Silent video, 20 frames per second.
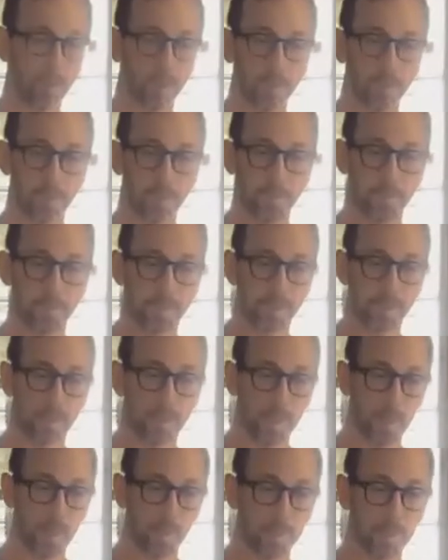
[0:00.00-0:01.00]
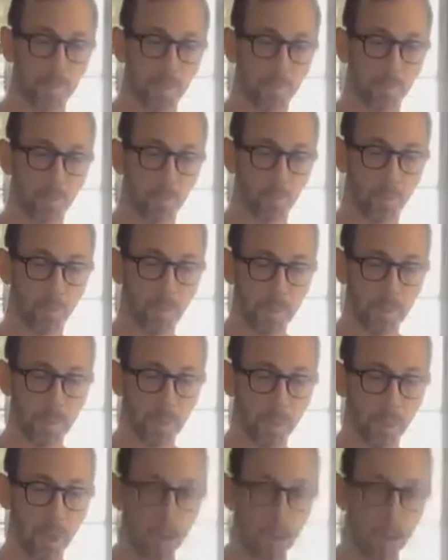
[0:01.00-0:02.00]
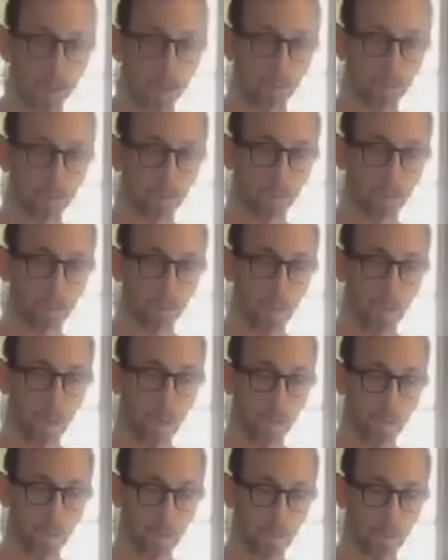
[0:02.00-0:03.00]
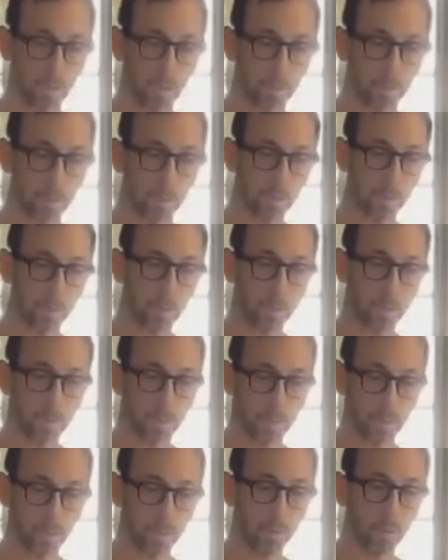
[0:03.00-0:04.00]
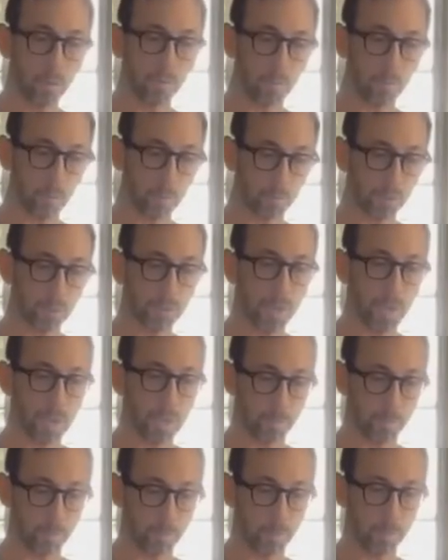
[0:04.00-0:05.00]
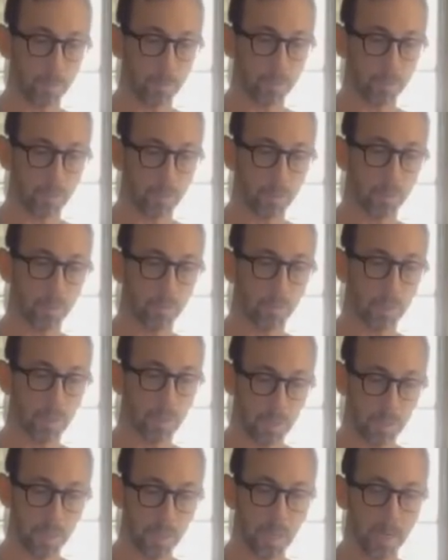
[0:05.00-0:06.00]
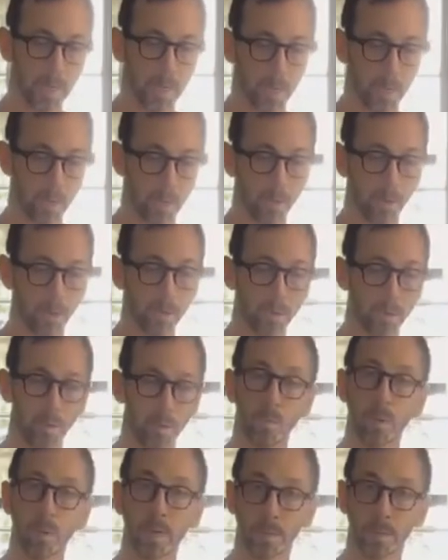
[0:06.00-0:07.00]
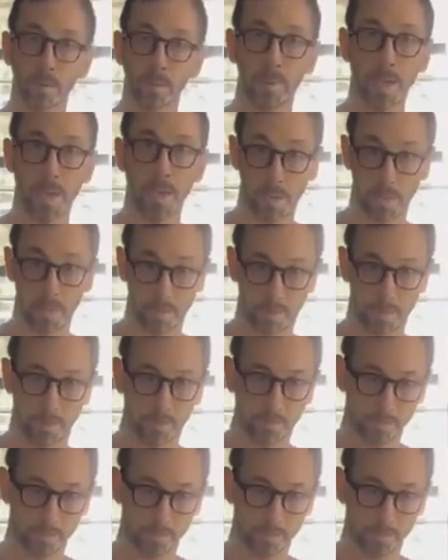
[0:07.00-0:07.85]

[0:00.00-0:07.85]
tip is gonna help to give a really long uh, uniform shape to the eclair when it's baked.